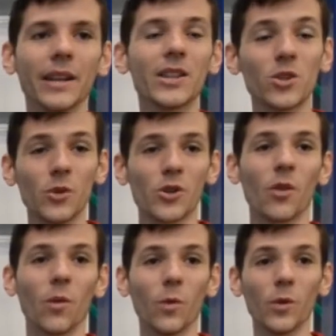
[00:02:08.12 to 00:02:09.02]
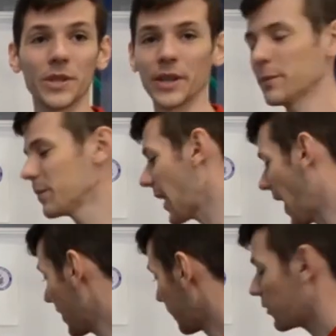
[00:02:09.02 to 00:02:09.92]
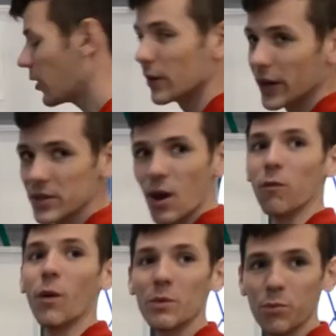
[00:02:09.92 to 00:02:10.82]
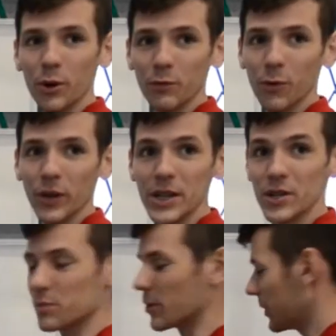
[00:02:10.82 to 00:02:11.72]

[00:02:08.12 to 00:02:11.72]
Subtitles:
let's switch on the water at a flow rate of 1.4 liters per